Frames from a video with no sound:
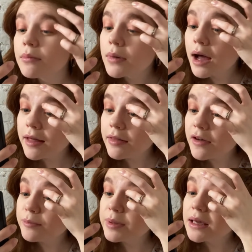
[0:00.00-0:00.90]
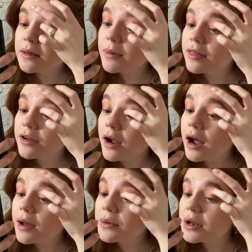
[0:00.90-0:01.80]
I love being a mother.
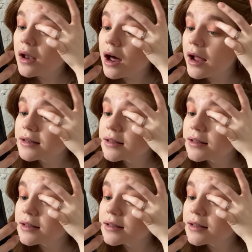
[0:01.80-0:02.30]
I would not